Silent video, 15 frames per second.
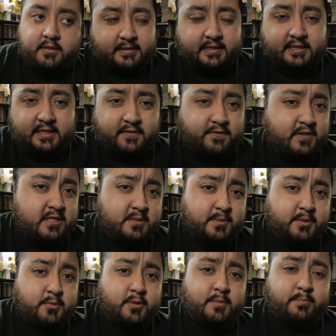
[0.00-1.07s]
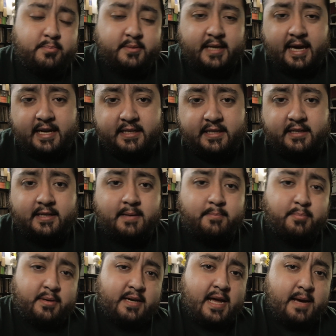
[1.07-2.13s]
The difference between K-Tech and
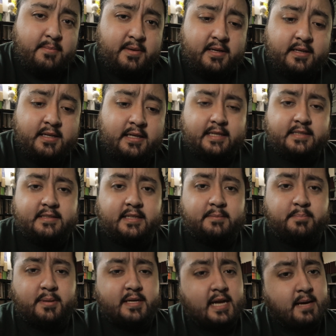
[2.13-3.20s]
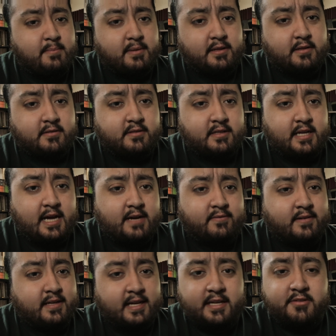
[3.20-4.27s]
Panamic is that Panamic doesn't have
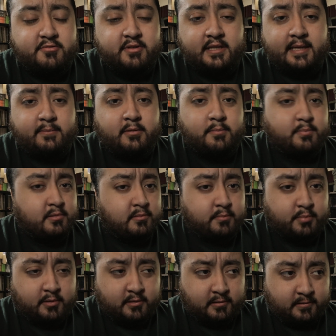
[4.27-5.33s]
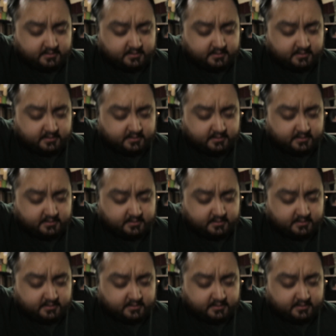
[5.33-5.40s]
an entry-level boom pole.